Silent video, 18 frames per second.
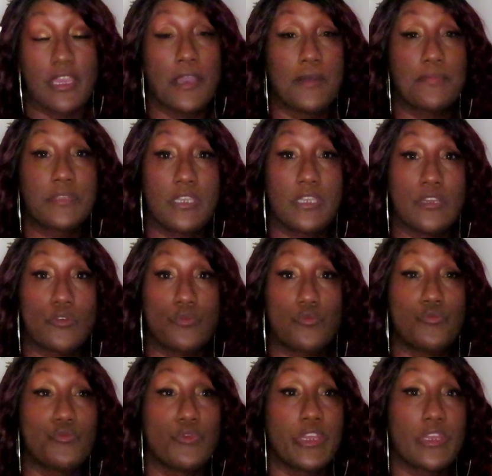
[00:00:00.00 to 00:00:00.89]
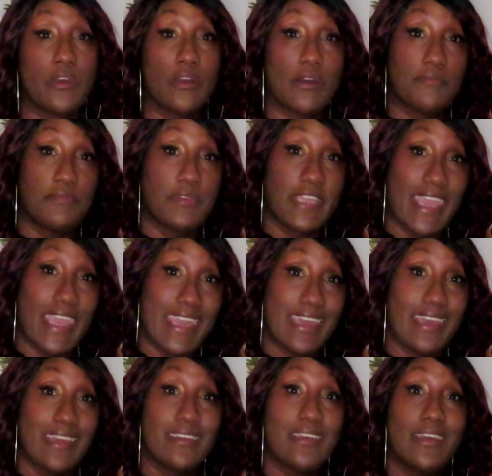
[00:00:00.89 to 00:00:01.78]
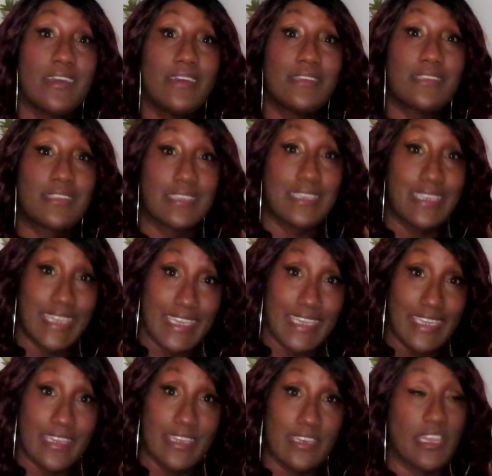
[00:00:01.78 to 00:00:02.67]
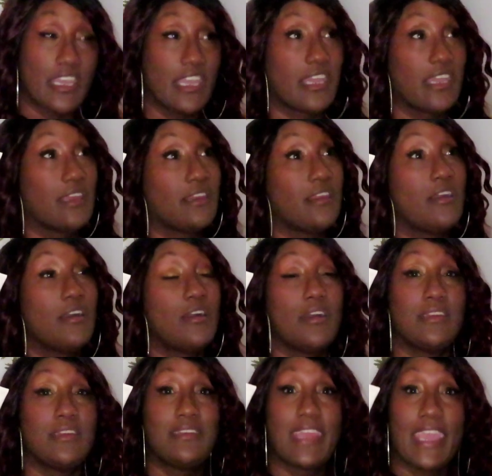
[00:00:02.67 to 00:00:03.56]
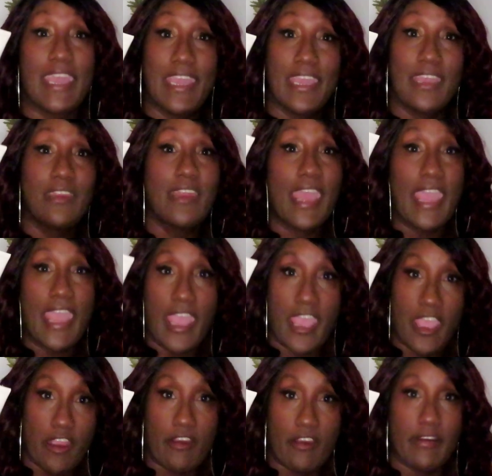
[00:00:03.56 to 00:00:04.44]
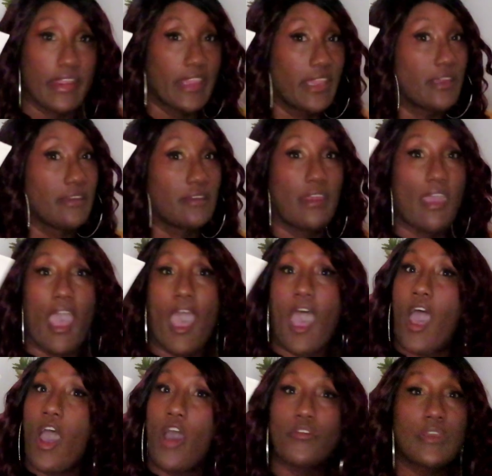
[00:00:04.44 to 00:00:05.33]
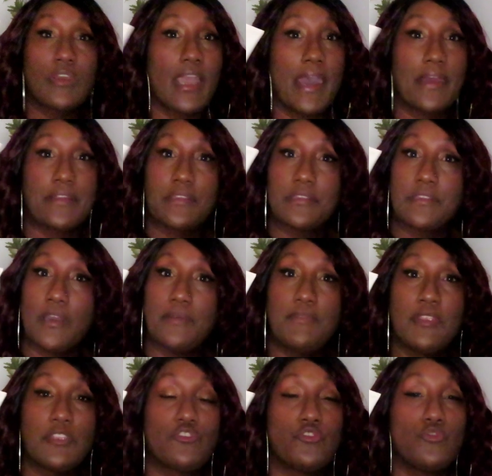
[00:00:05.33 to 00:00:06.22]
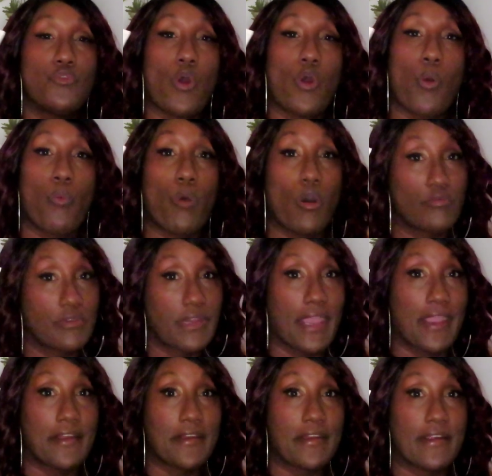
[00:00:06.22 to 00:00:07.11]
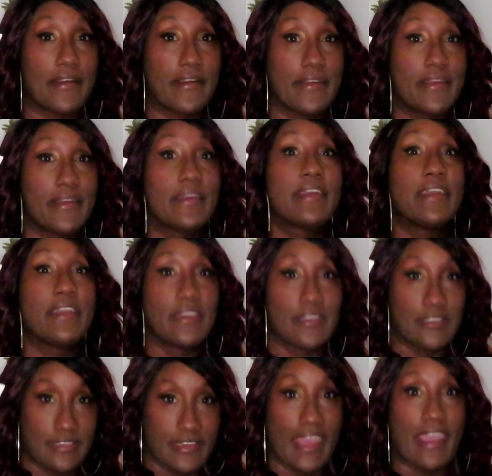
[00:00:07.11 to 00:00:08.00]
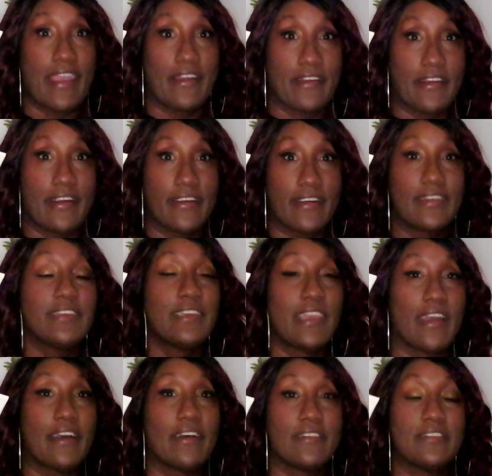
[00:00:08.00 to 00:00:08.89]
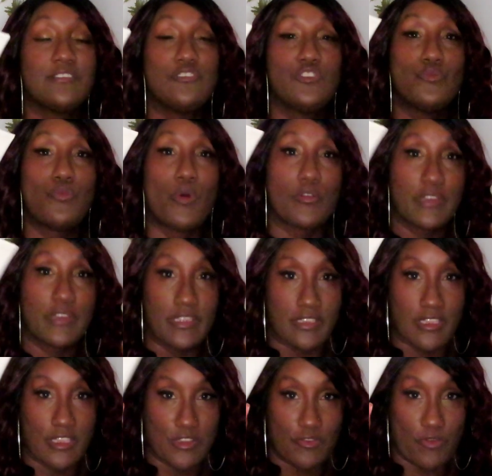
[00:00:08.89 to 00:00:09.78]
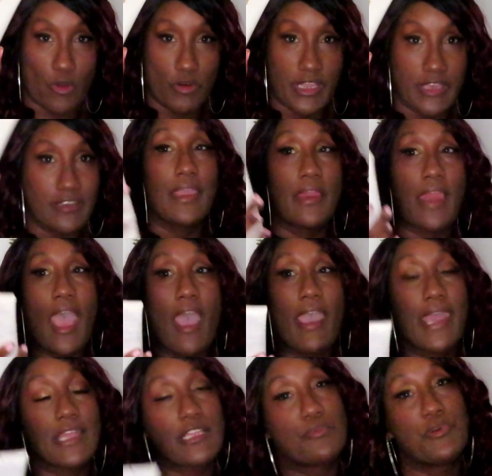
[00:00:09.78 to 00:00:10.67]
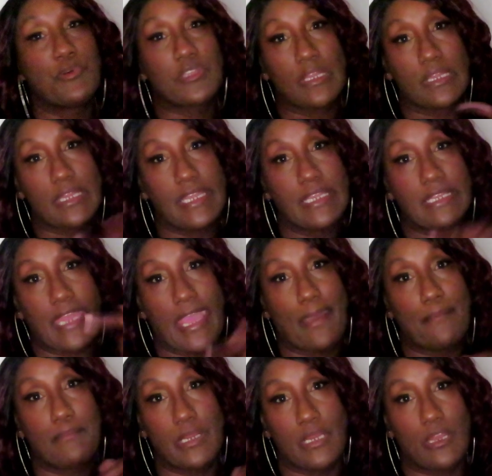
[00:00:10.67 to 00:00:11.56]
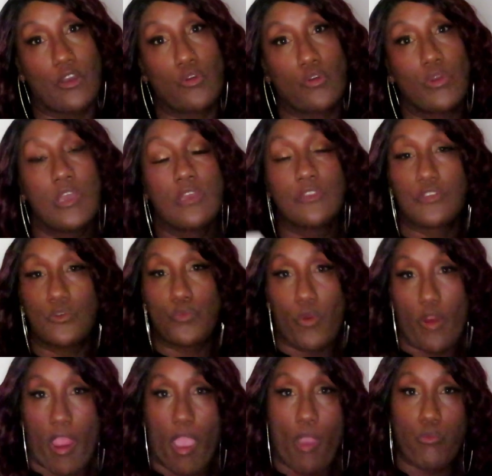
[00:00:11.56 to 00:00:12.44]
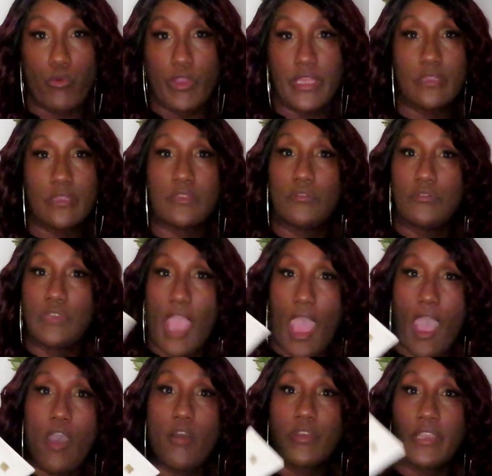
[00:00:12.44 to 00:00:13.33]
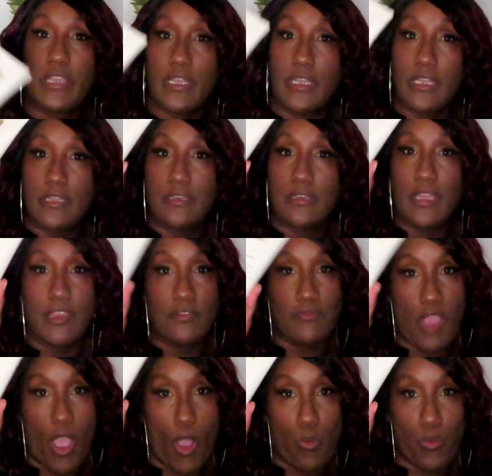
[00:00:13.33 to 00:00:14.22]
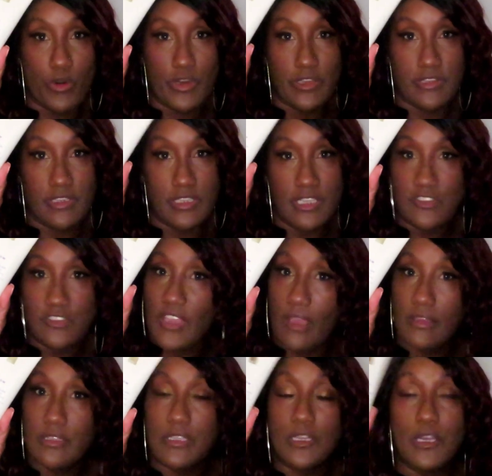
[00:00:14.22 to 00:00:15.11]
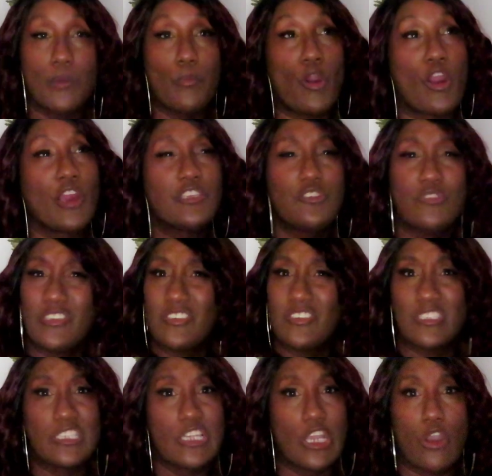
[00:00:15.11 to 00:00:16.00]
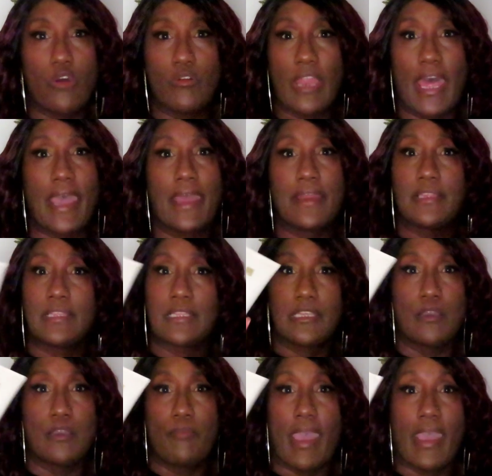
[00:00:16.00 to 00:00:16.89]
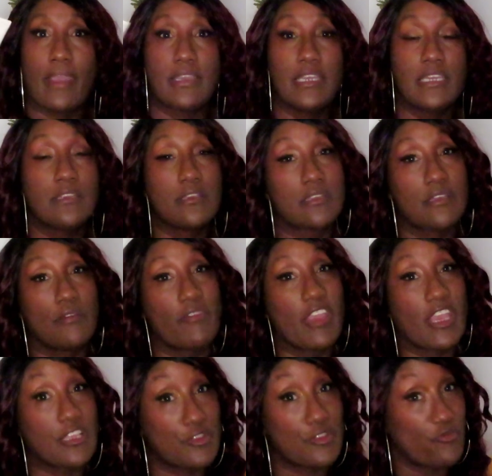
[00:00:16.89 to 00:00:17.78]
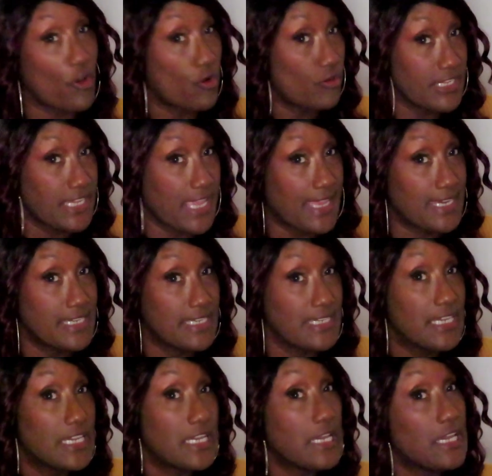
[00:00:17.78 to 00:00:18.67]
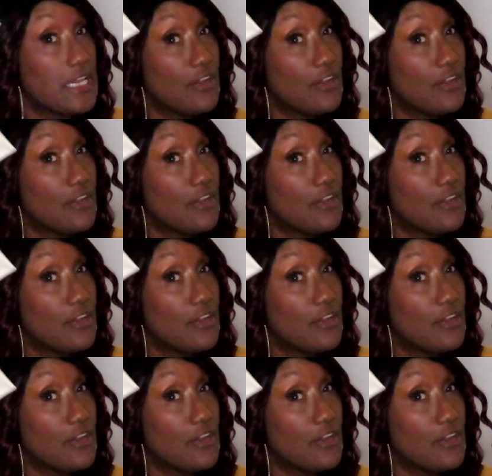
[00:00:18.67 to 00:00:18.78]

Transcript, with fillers: helps get rid of dead skin and dead hair and all the kind of stuff that you don't want down there it's down there yeah you want this exfoliating, and i have to put the link down below to where i went so y'all can if y'all wanted to get y'all some or you can just look online and see about getting some exfoliating